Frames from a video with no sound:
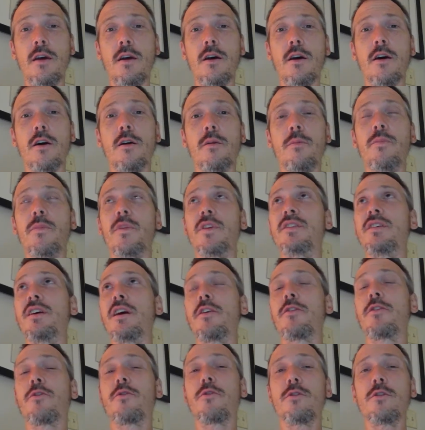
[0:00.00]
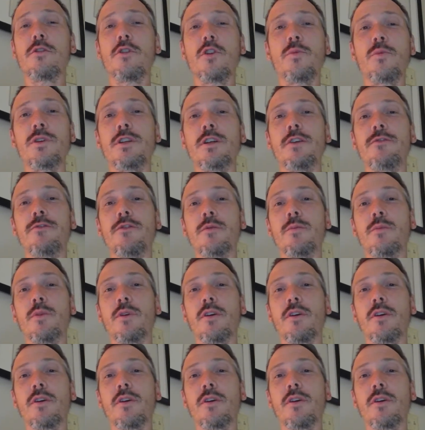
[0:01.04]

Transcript: The tests are a little bit different